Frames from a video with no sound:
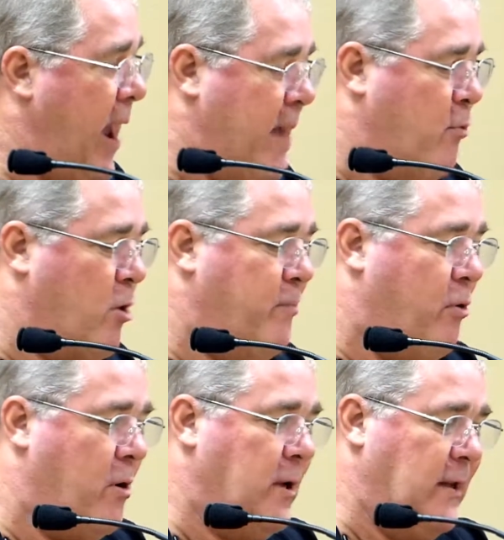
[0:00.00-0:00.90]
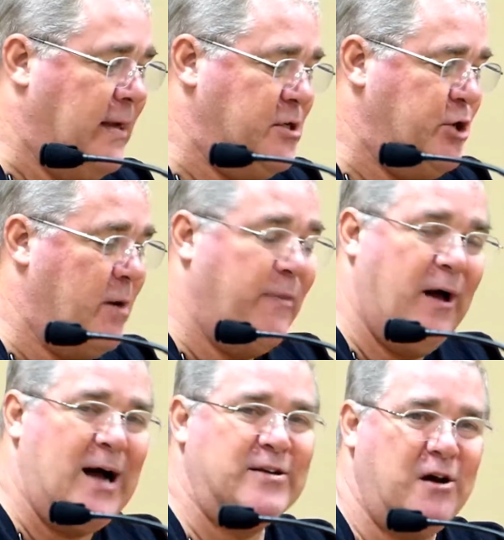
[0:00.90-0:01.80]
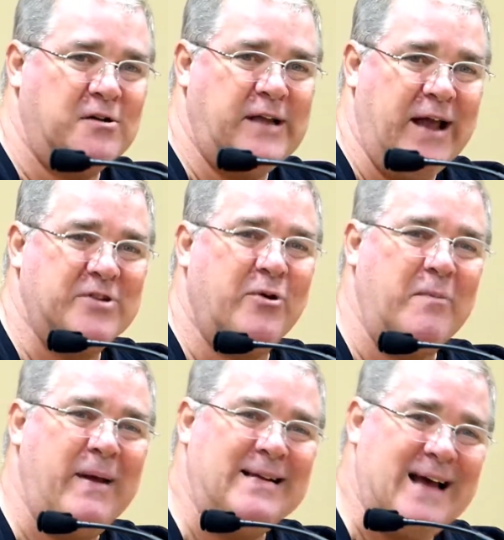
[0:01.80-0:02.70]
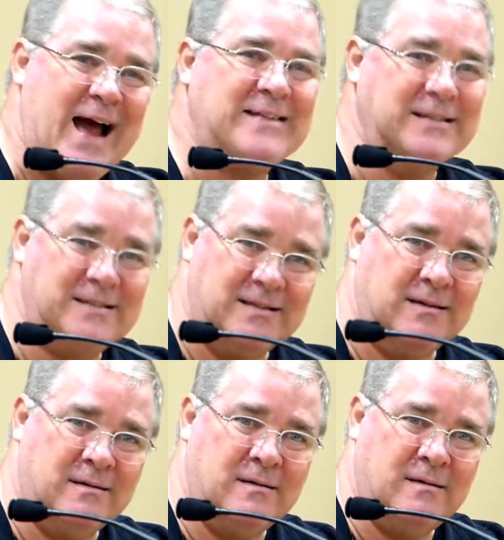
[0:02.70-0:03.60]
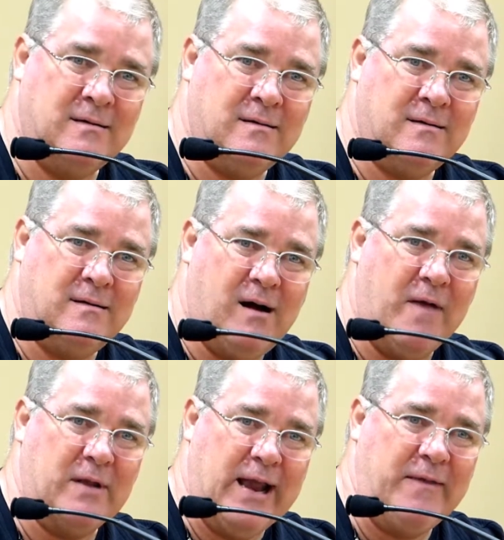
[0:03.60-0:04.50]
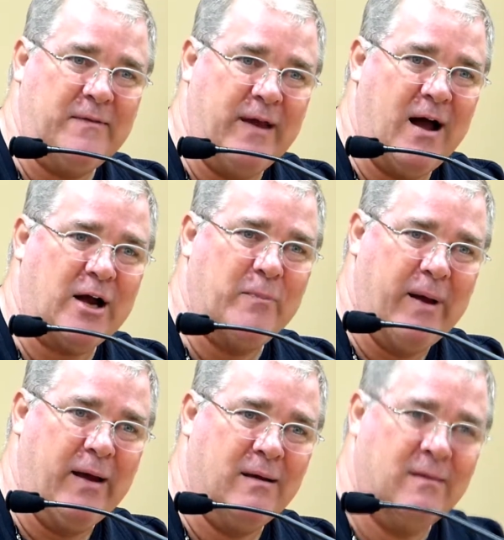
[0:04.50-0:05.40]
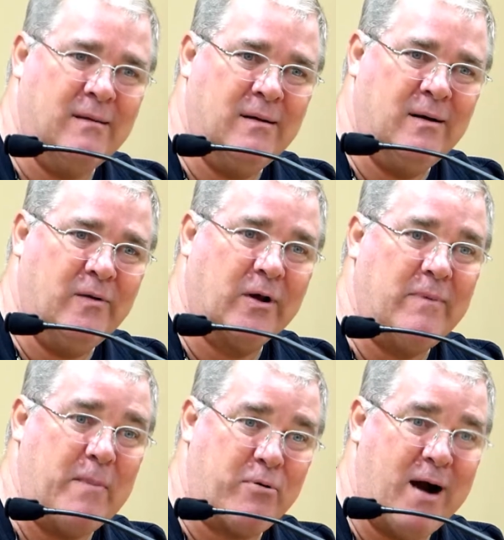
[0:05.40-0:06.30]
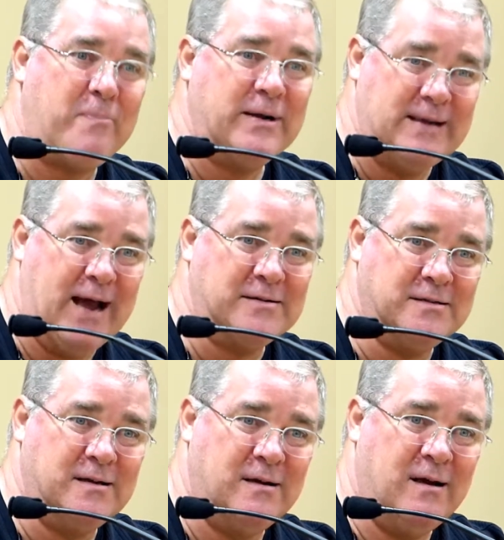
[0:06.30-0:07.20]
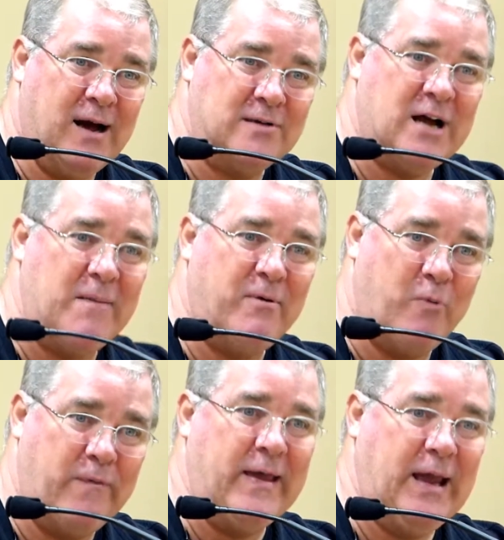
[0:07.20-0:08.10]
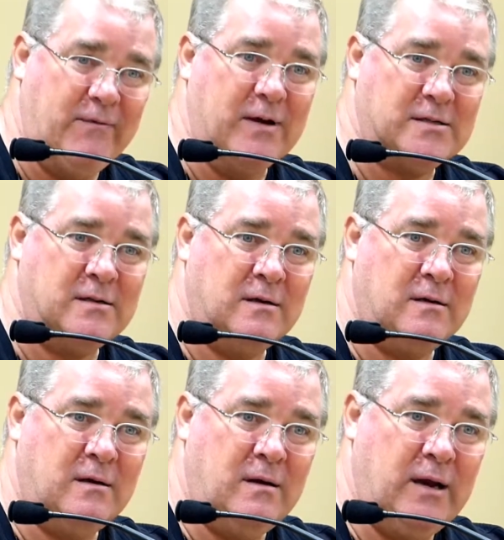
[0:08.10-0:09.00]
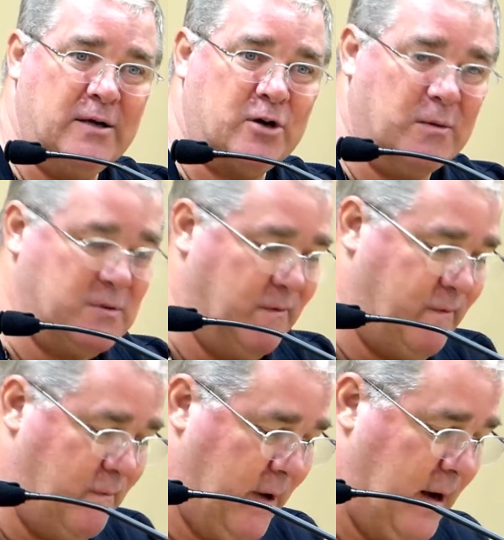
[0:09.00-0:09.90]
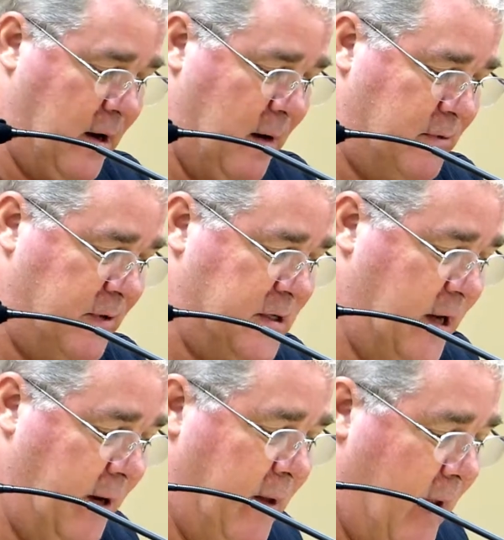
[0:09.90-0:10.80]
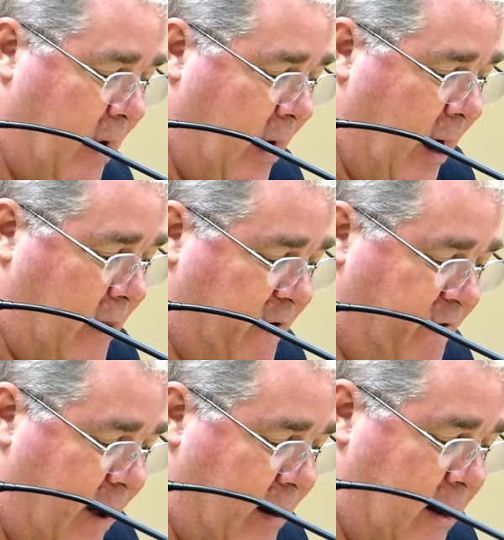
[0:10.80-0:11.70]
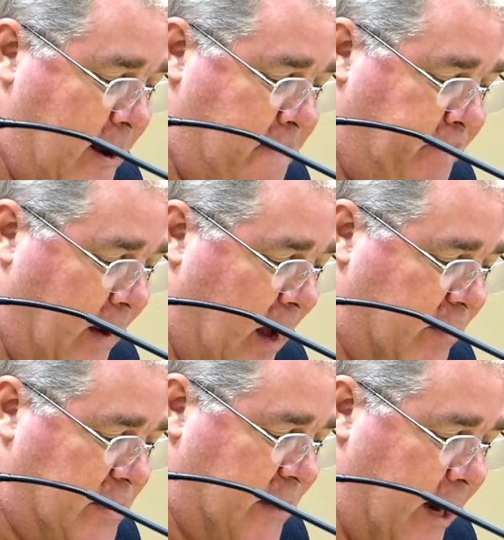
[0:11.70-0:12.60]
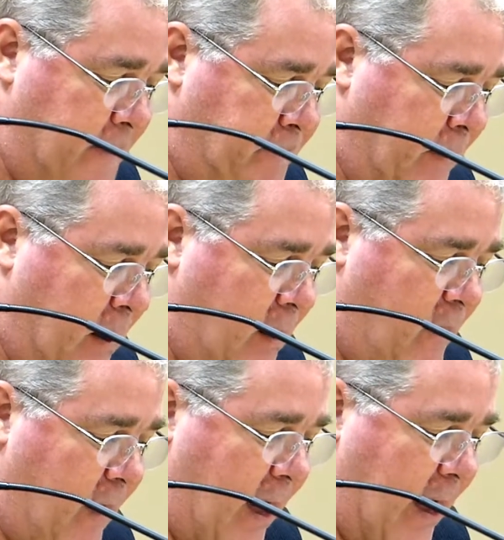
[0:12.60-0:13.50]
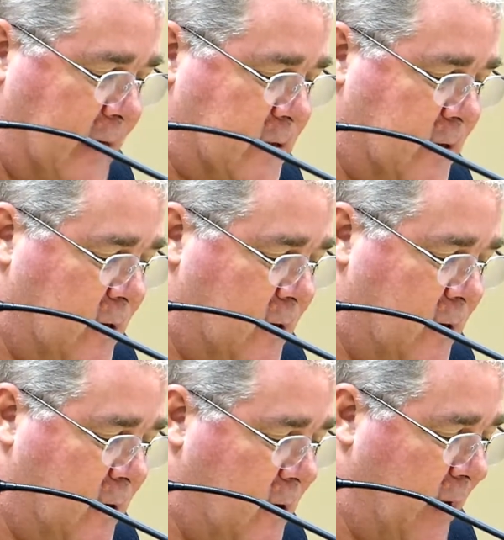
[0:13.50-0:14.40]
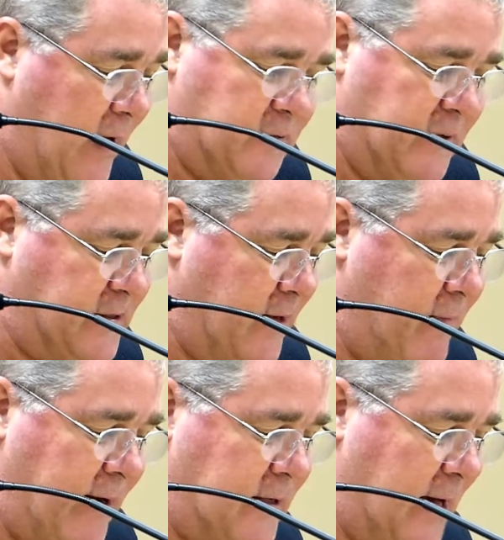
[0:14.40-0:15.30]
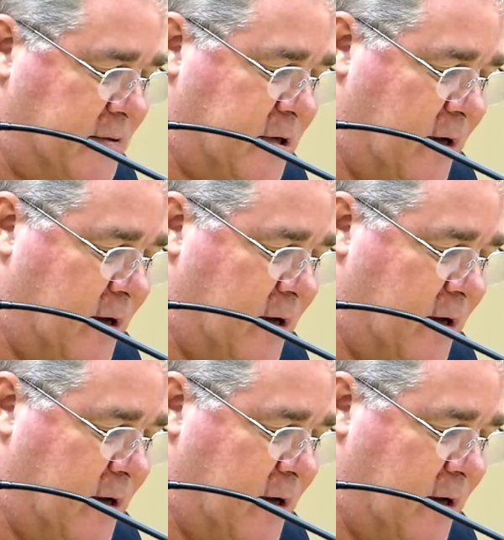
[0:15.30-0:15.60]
And more importantly, ladies and gentlemen, the hot dog stand is going to pay taxes on the land that they occupy. They're gonna pay property taxes on top of what they give us in terms of income to the city. And then finally, I would say that, and it's been said many times